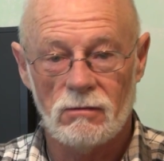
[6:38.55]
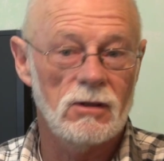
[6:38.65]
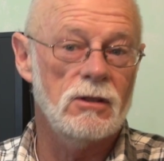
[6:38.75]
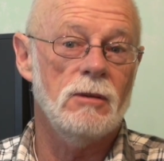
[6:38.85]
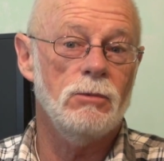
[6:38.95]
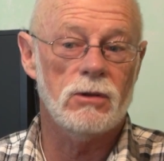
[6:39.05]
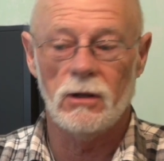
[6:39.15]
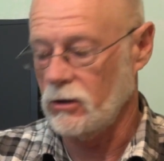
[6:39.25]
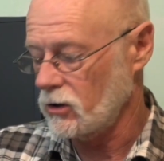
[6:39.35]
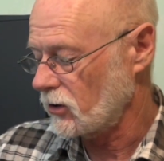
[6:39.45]
Simple
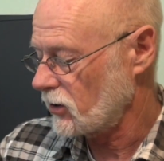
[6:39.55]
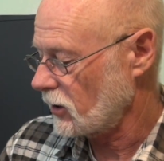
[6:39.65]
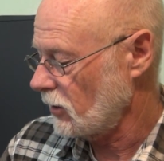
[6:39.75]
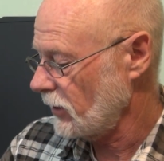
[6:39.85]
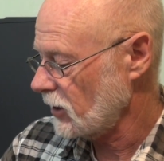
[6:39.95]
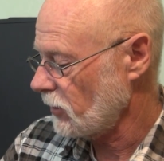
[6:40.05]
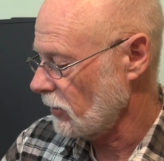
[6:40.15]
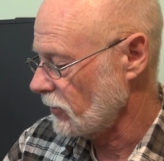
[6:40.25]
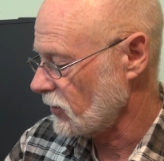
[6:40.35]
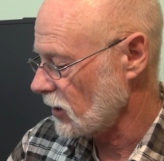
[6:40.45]
solutions to complex
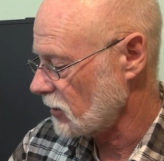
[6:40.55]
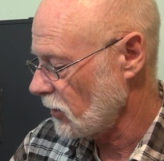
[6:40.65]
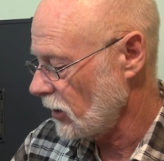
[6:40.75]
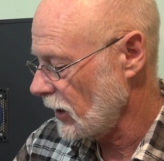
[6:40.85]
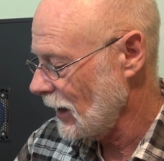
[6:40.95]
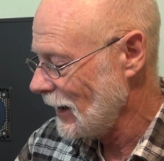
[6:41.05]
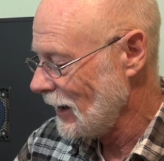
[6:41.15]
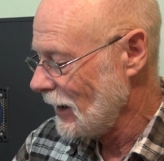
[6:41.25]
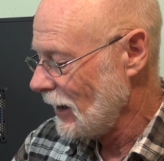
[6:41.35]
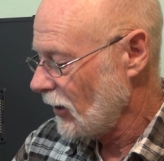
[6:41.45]
problems. That's my
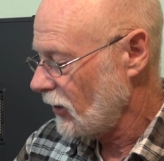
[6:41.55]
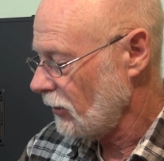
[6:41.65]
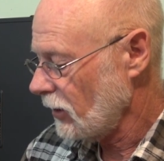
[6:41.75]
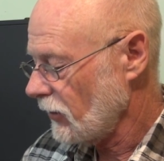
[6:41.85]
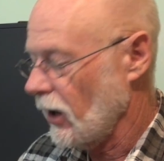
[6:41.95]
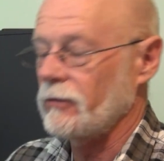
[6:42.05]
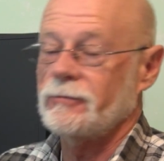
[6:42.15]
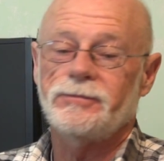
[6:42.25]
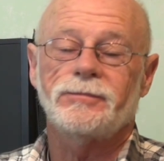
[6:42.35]
theory of life.